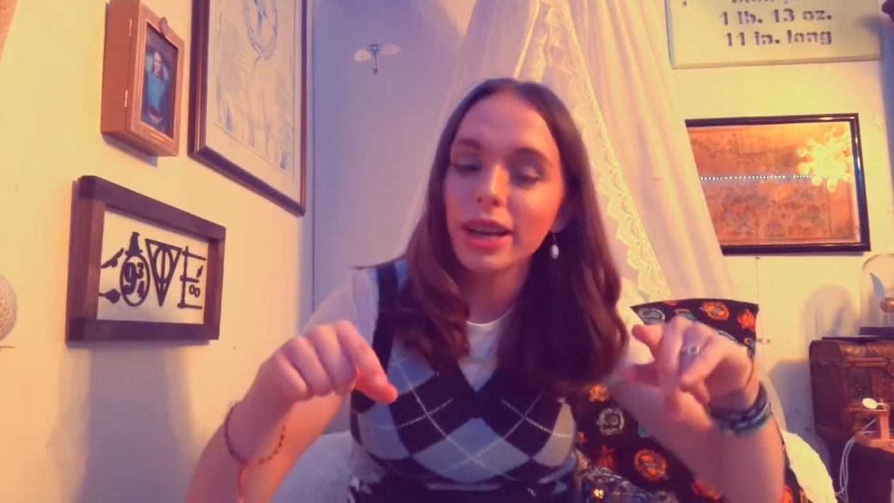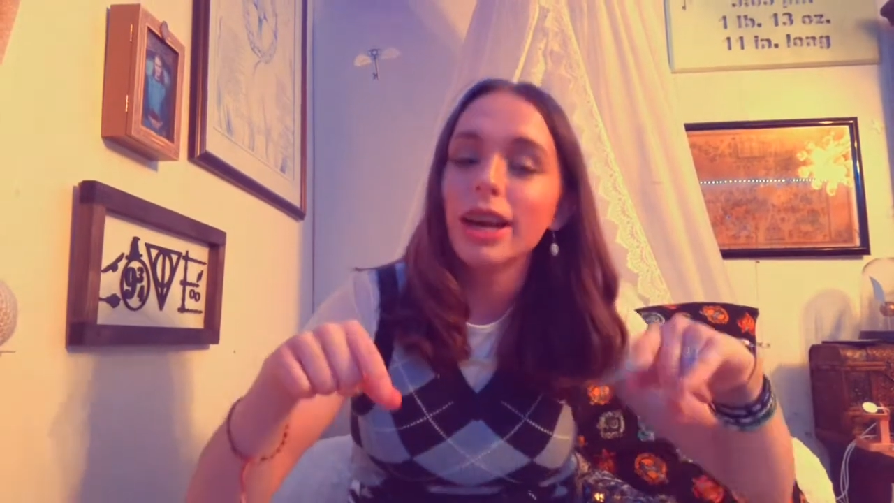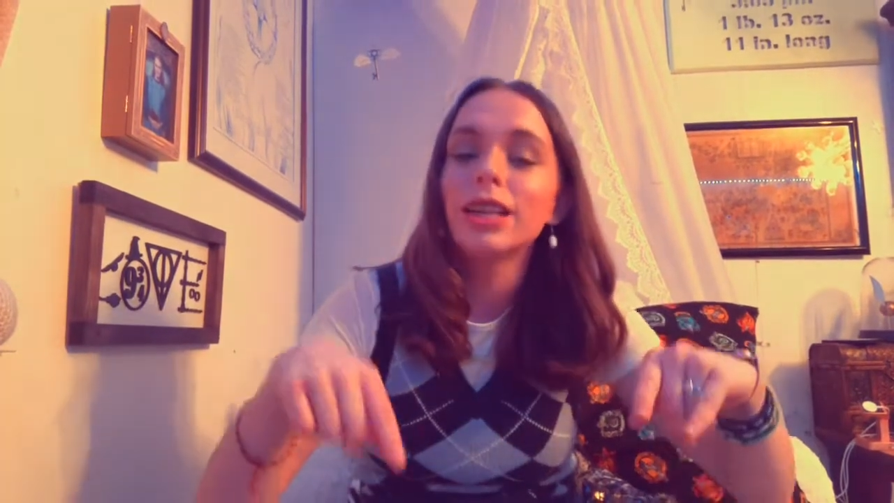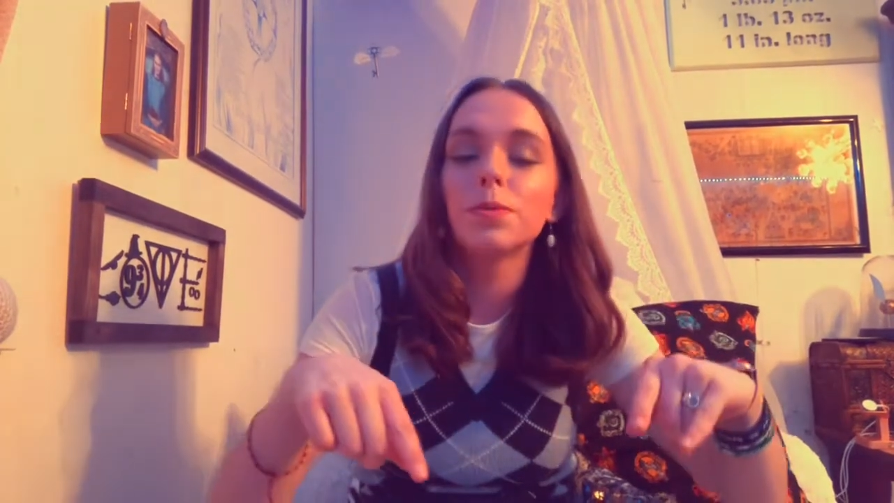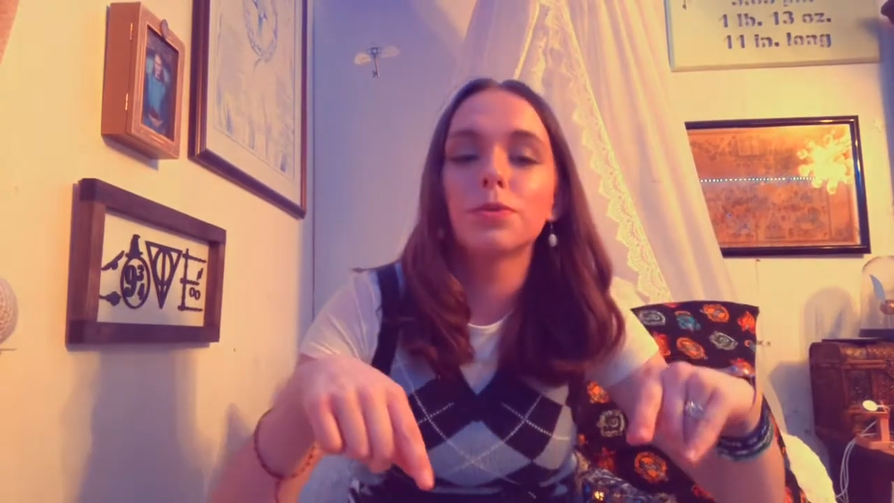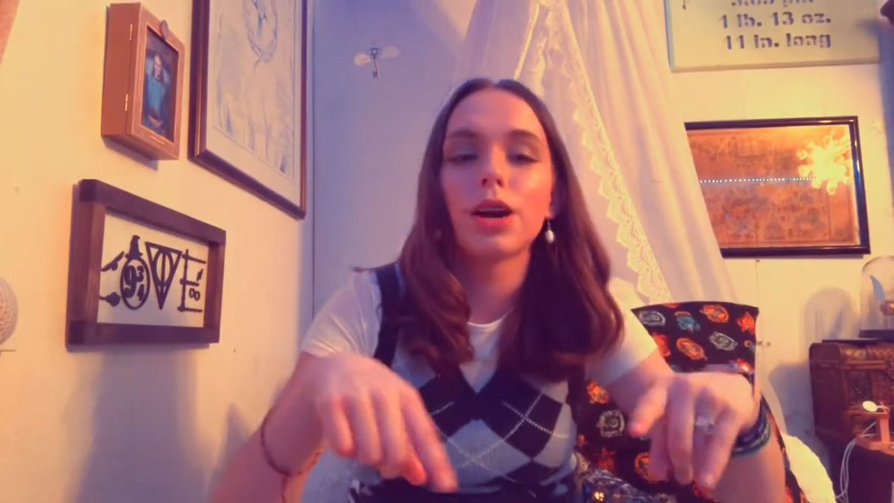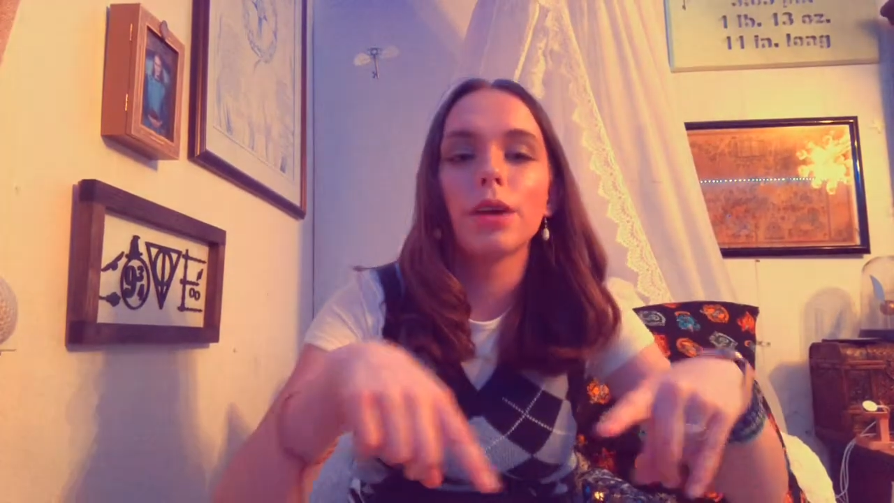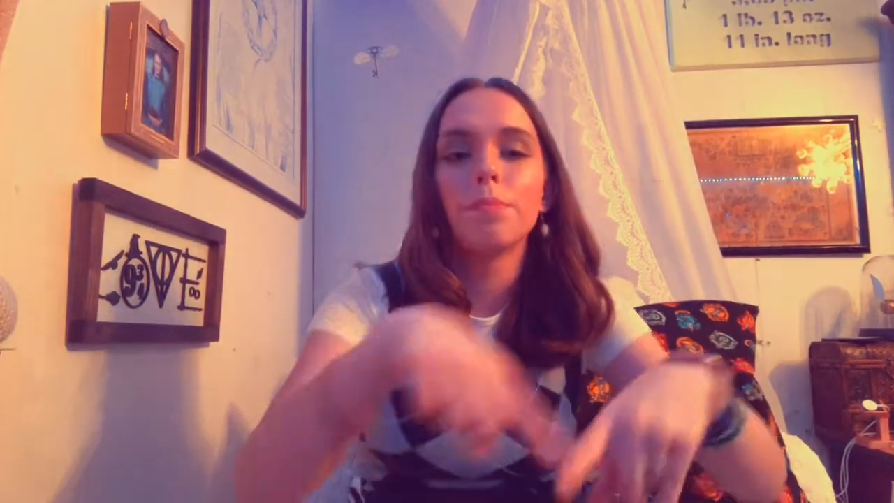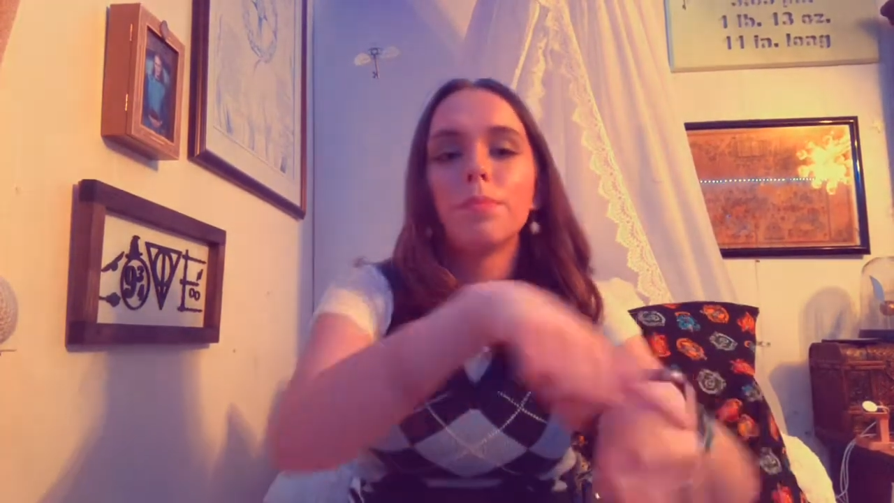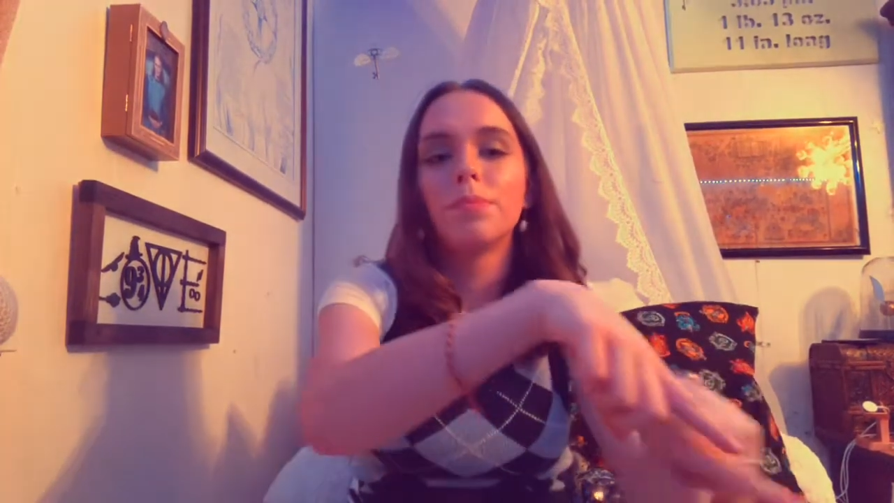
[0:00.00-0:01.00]
and subscribe,
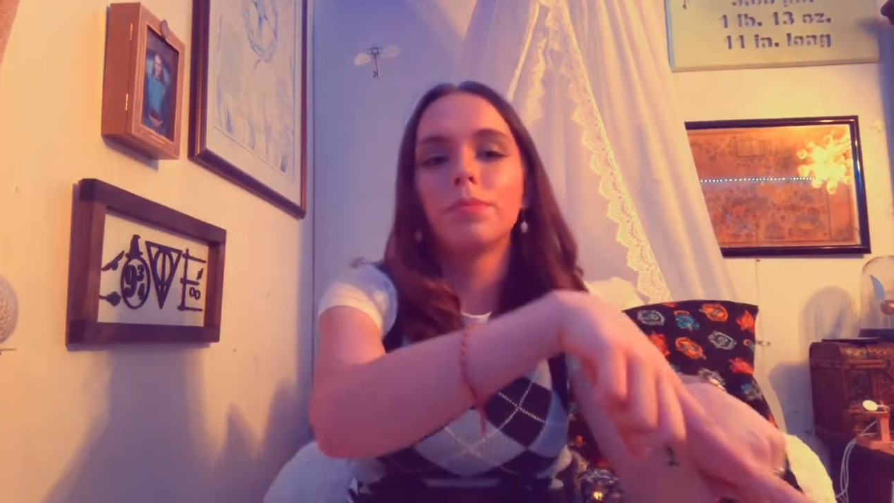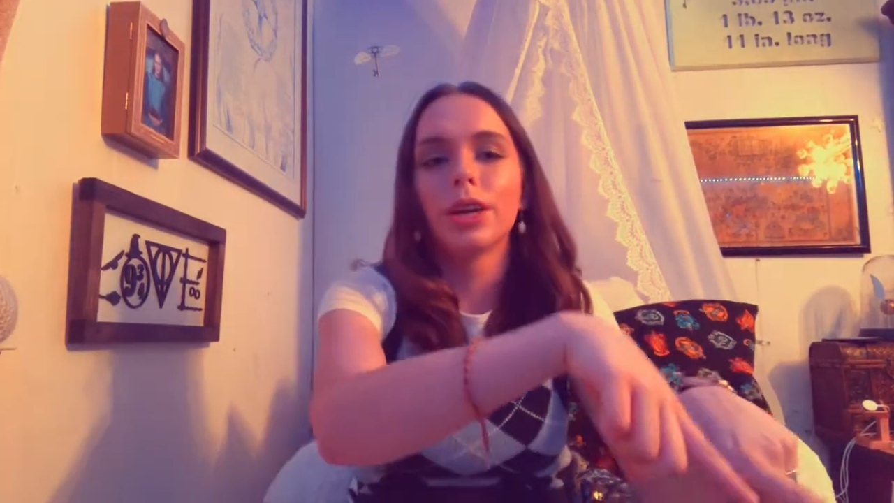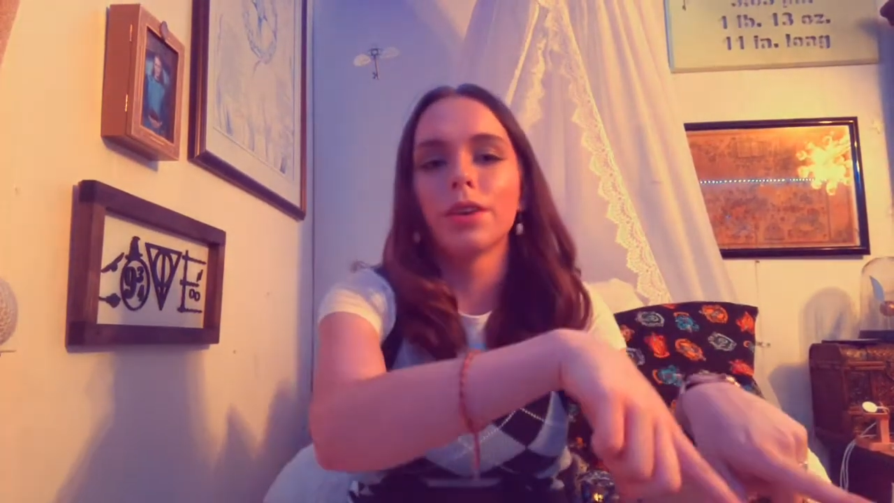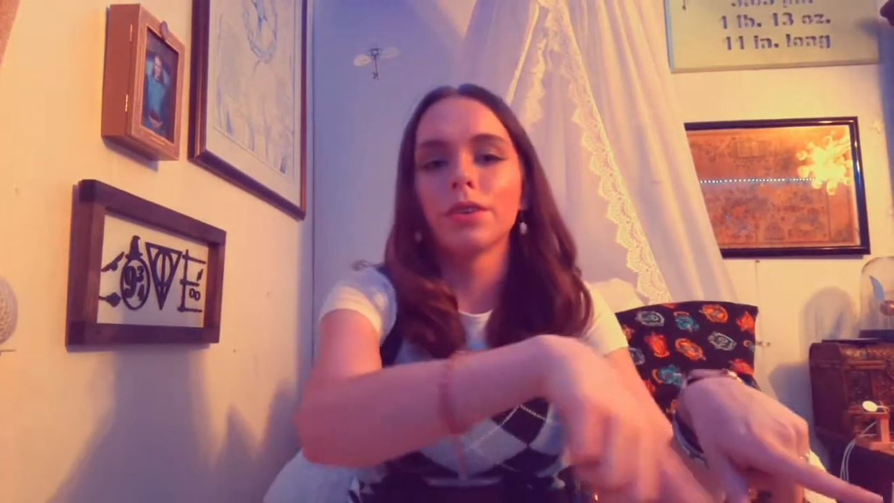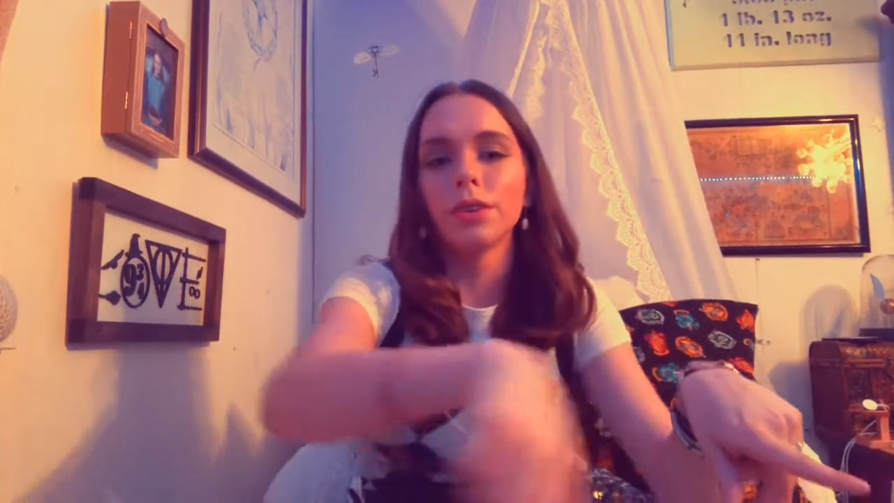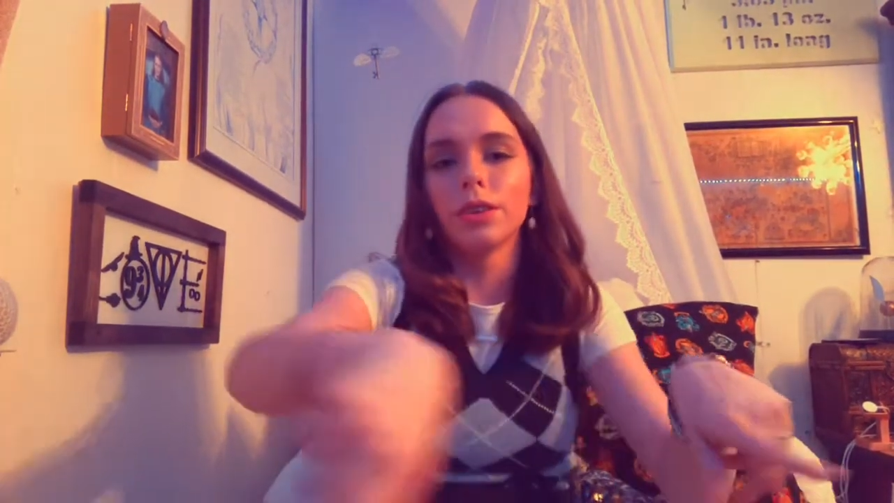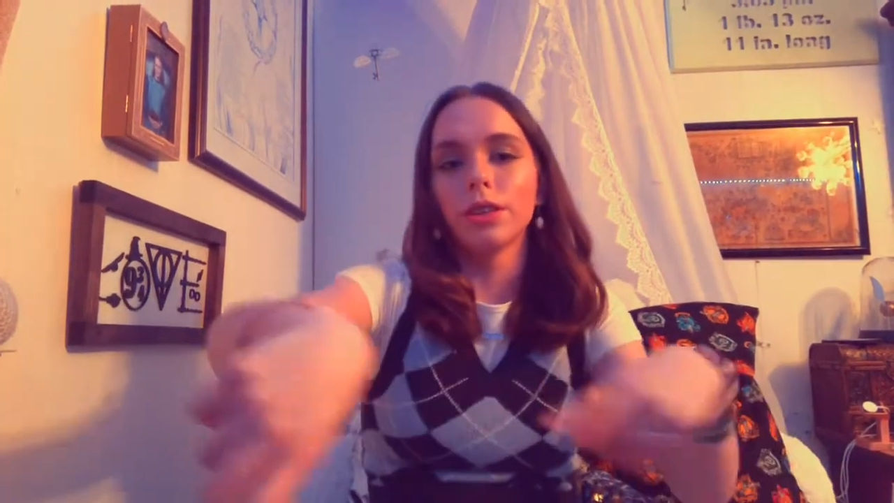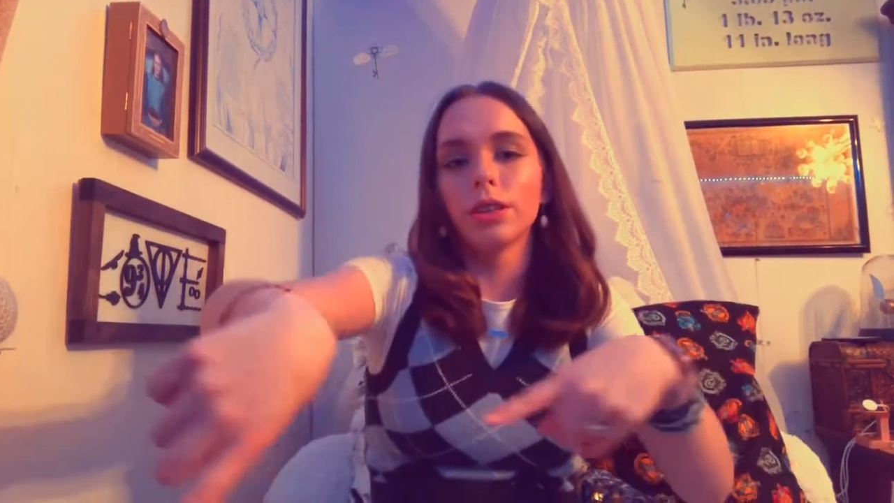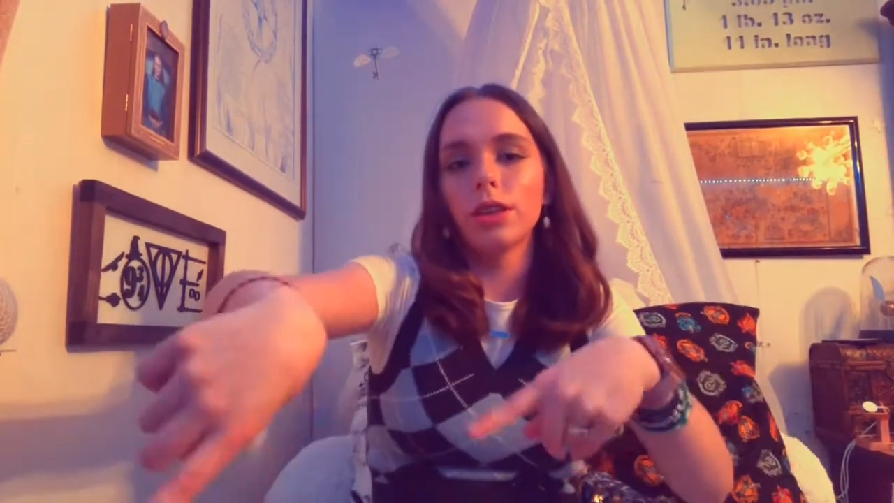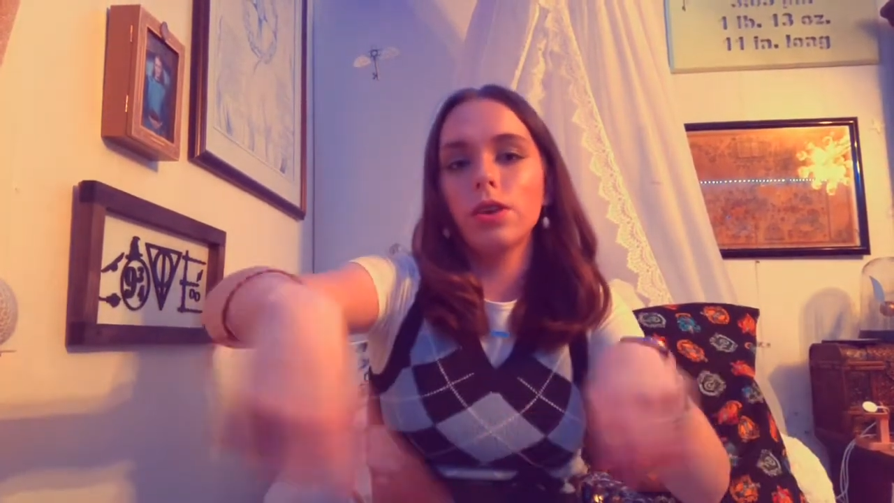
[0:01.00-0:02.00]
down
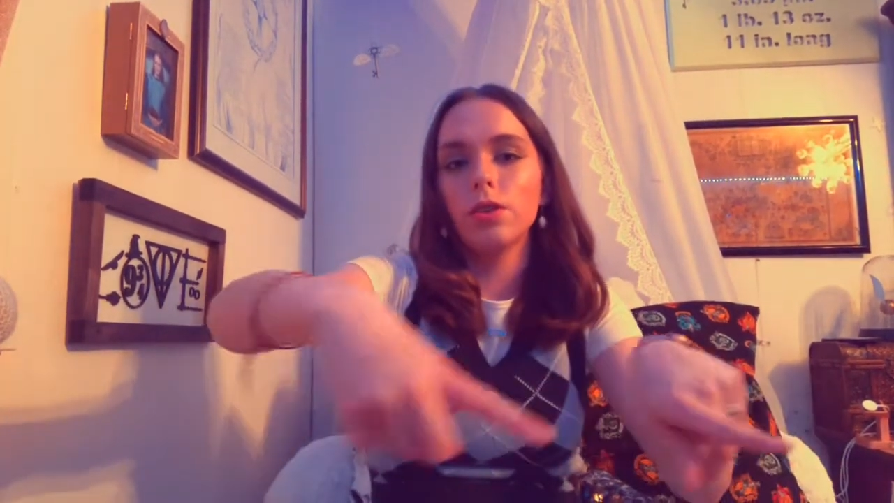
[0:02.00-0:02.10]
there.